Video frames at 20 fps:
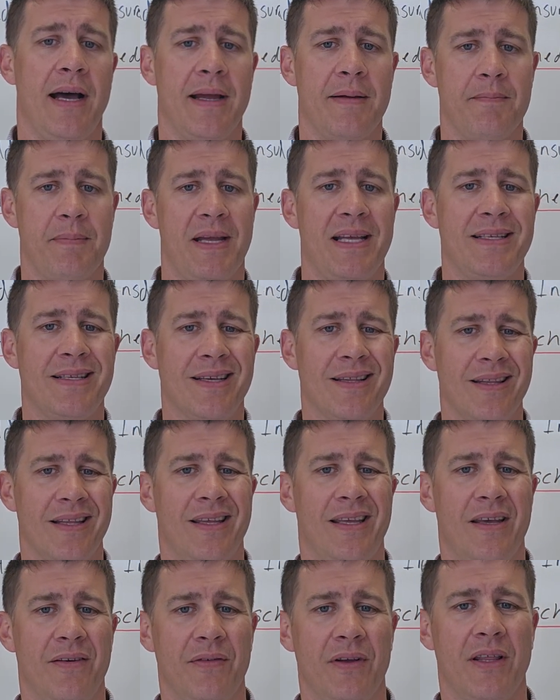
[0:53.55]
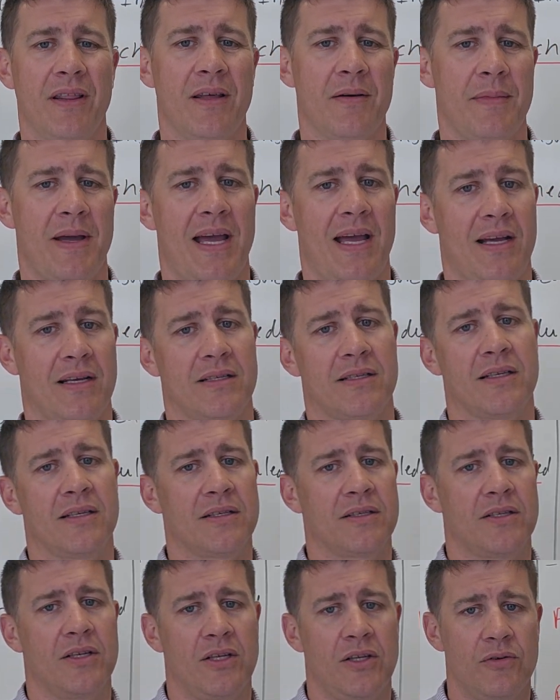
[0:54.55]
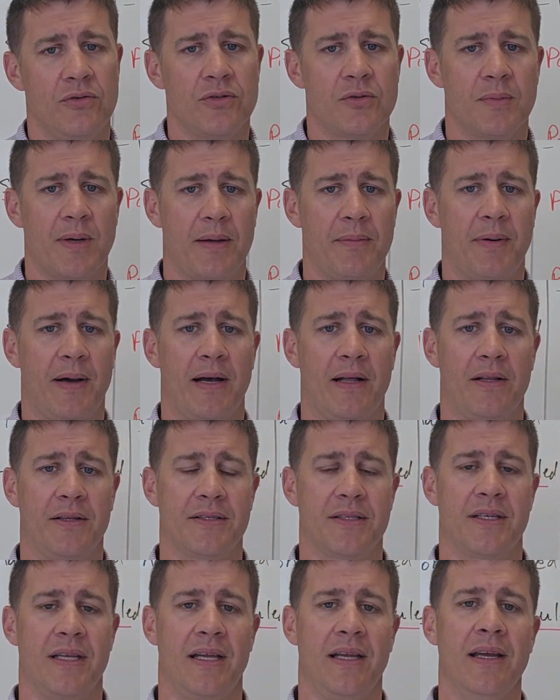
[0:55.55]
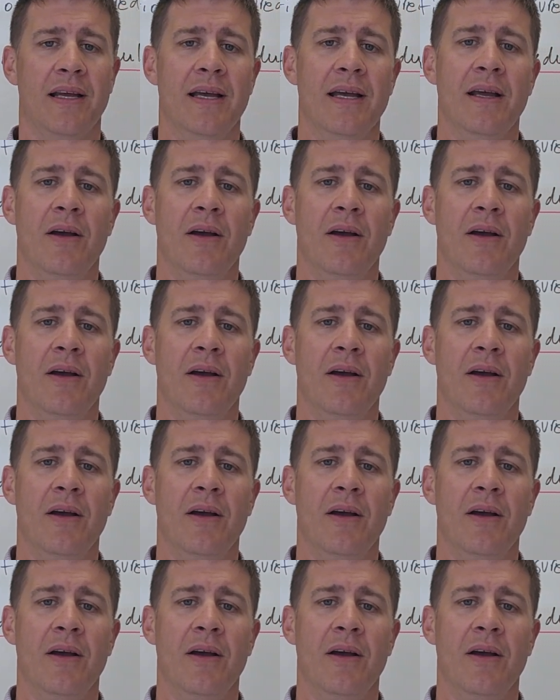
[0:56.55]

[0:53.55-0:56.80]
I'm basically giving them access to use my policy